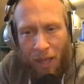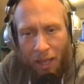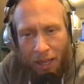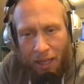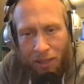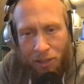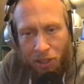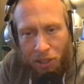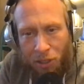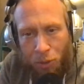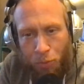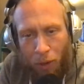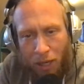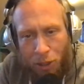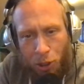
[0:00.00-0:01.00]
Its
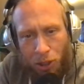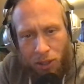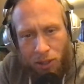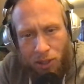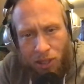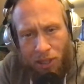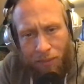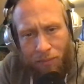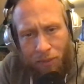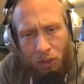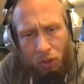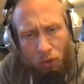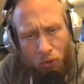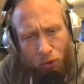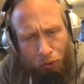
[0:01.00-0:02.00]
expression seemed
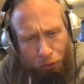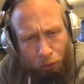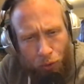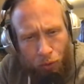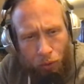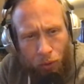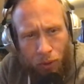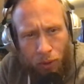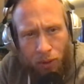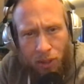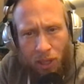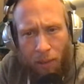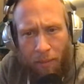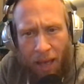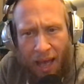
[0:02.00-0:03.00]
cruel
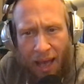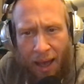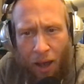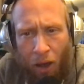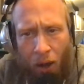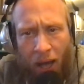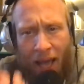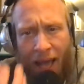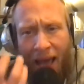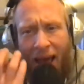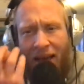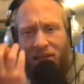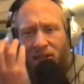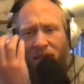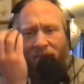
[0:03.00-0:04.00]
somehow,
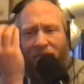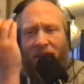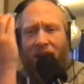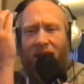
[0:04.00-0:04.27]
as if